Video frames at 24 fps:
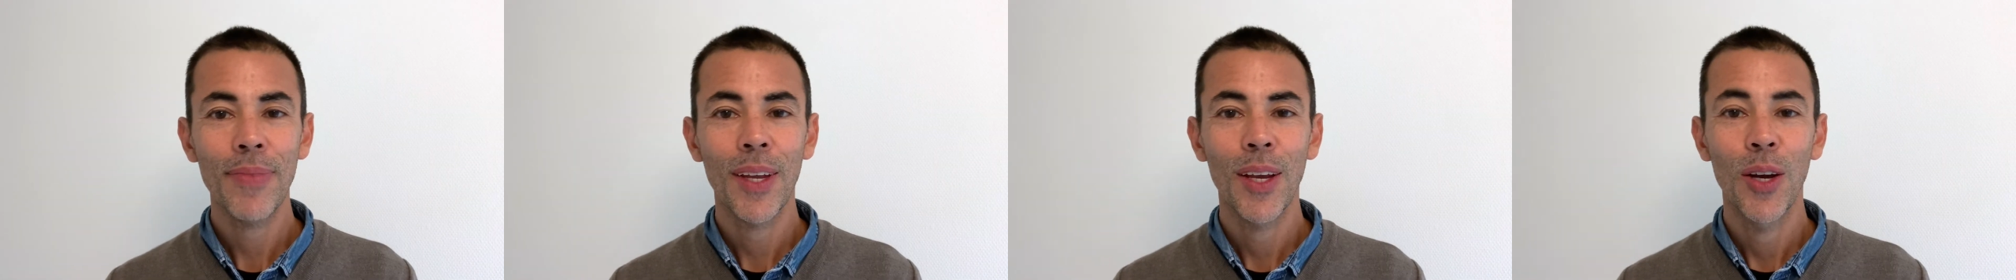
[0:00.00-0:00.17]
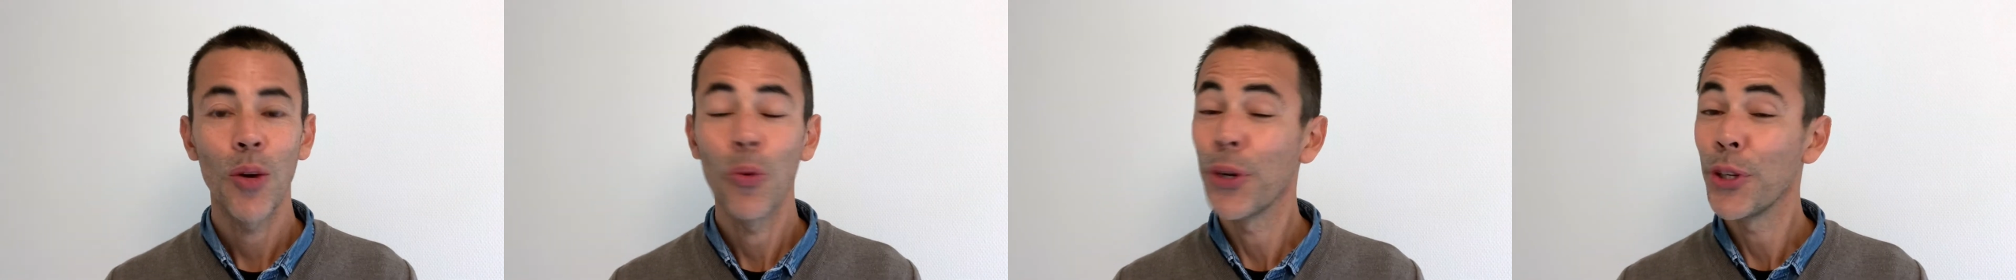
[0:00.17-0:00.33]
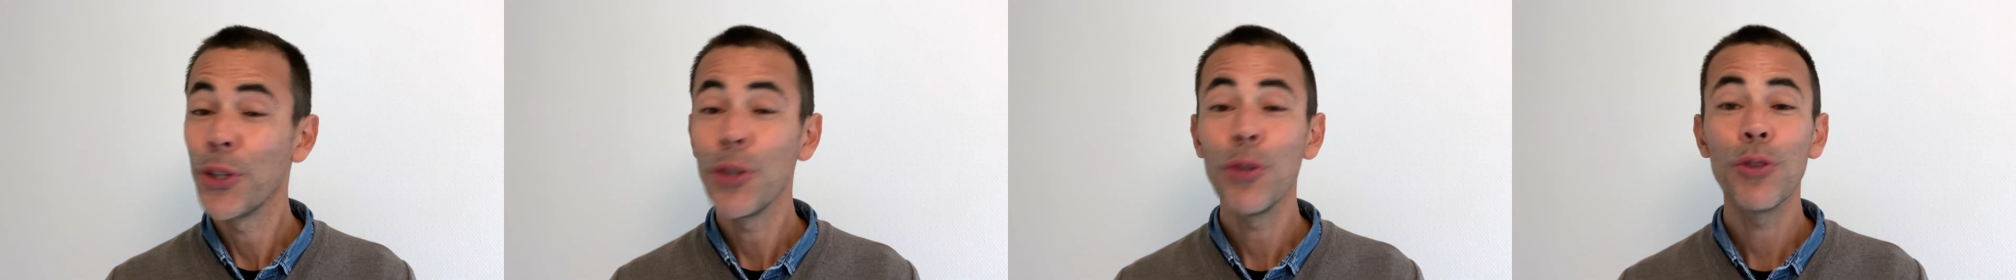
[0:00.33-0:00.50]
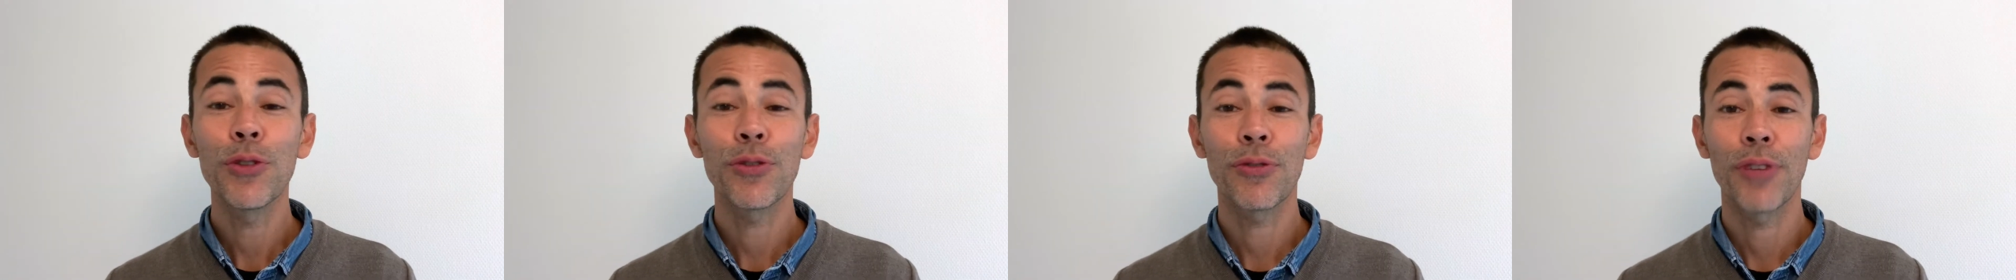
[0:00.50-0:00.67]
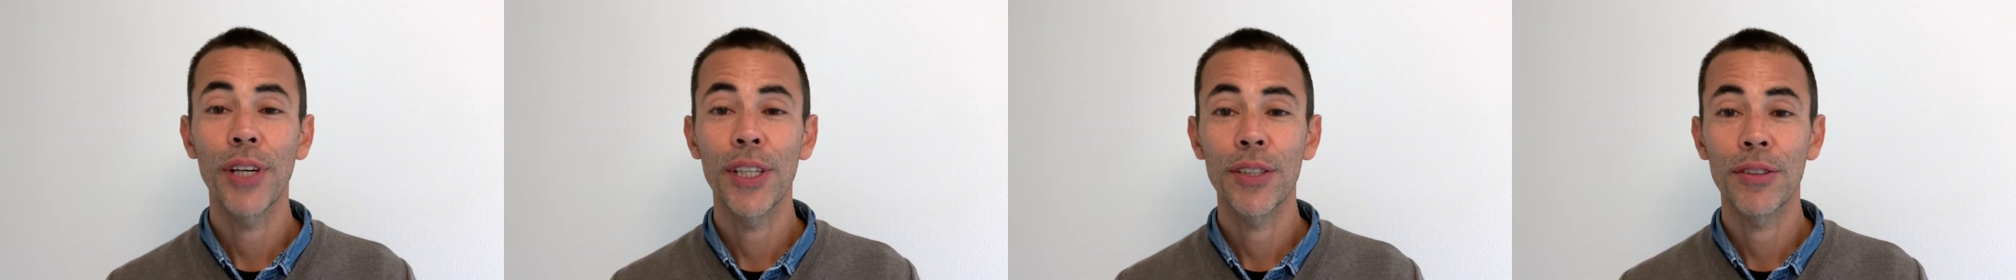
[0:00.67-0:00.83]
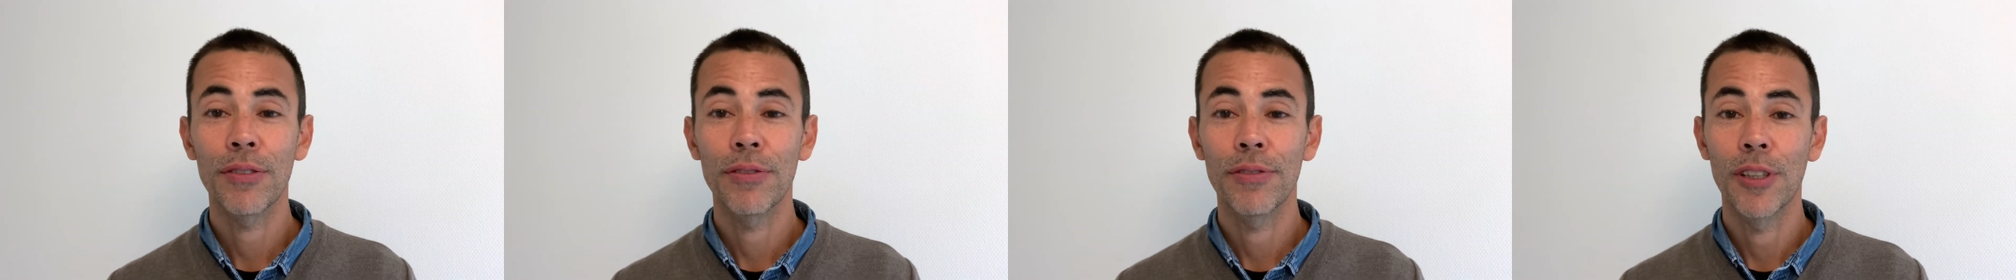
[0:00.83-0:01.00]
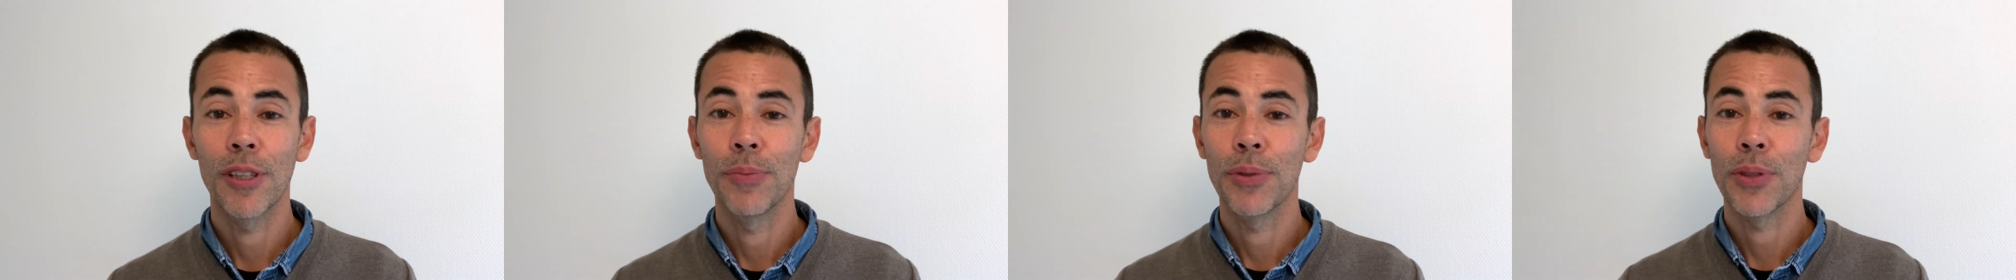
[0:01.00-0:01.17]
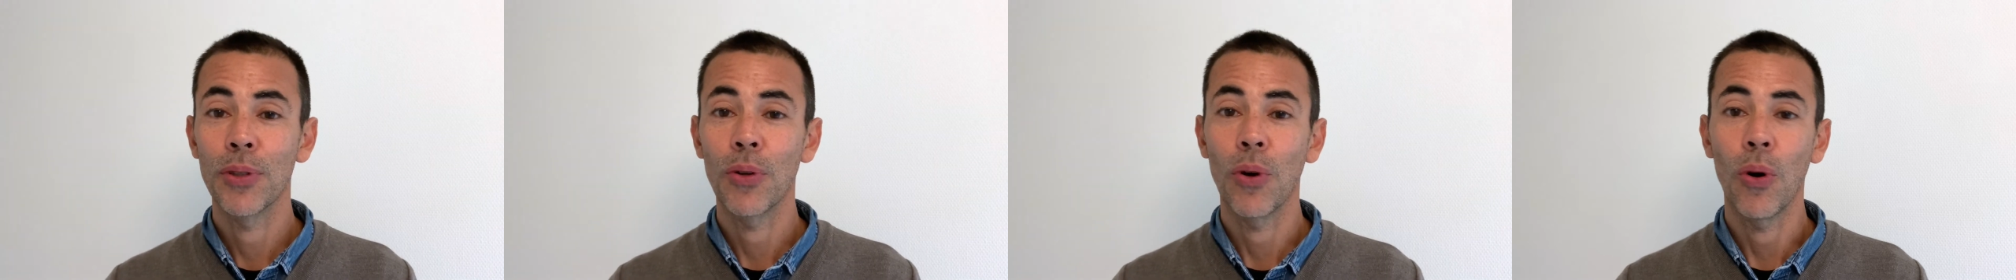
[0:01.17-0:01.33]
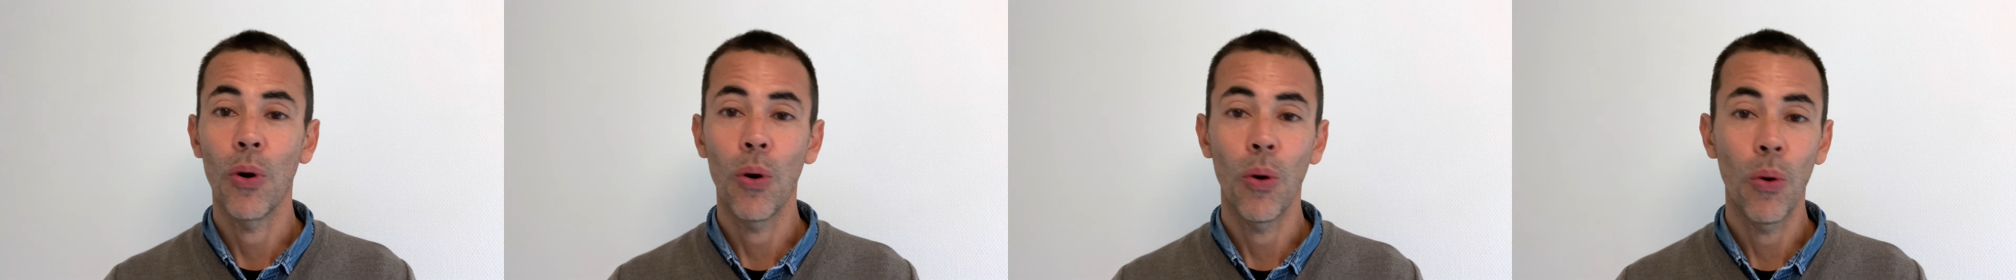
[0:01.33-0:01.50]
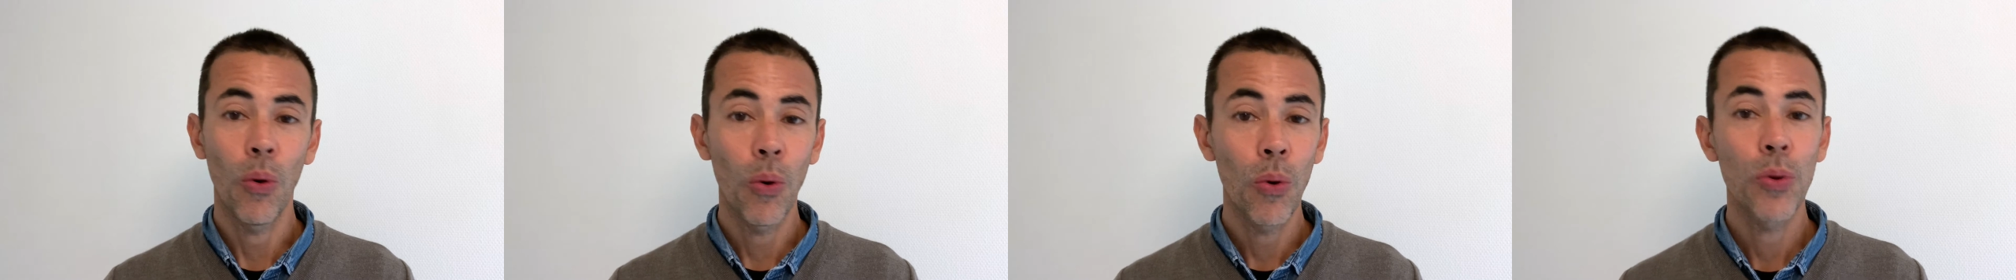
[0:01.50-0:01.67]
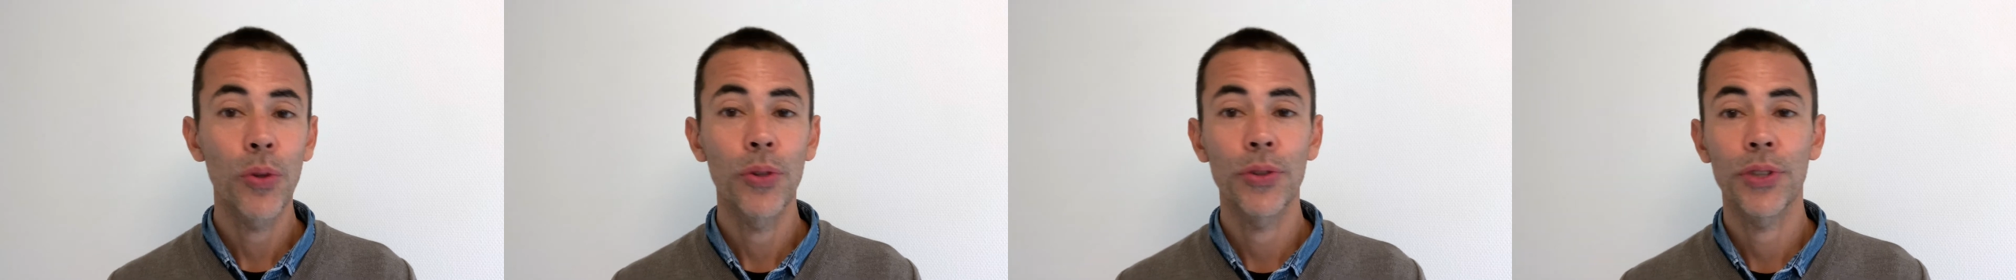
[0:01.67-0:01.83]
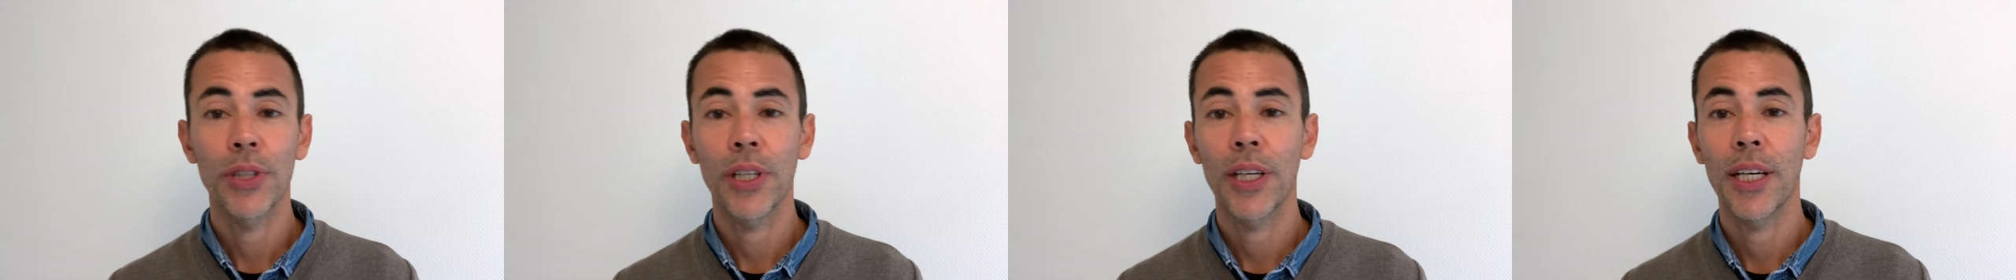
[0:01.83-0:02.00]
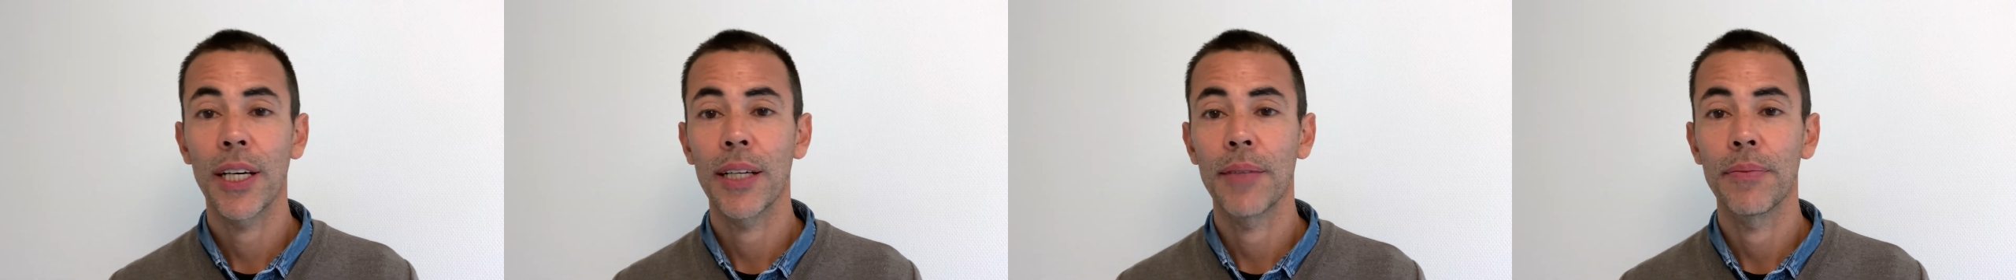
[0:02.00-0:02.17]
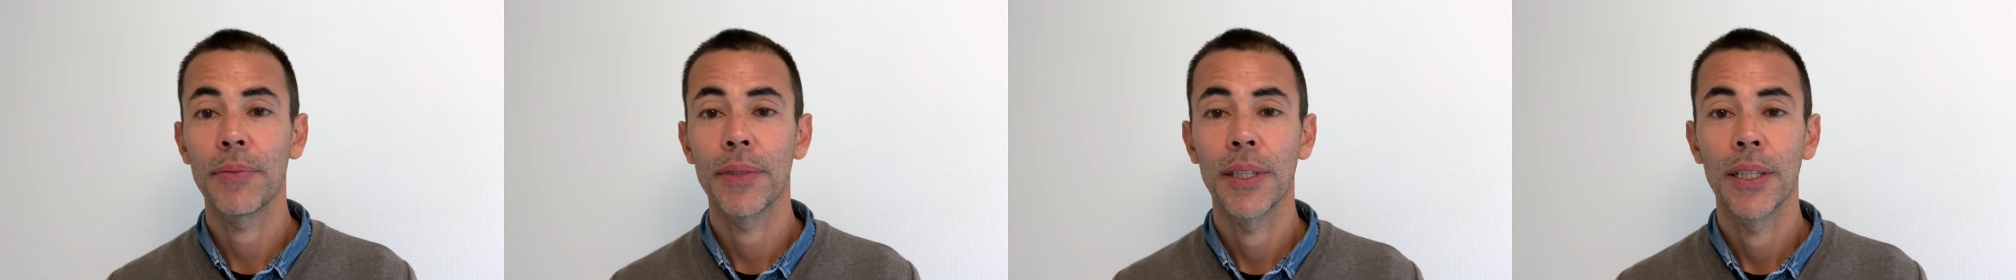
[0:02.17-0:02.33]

We use phrasal verbs all the time,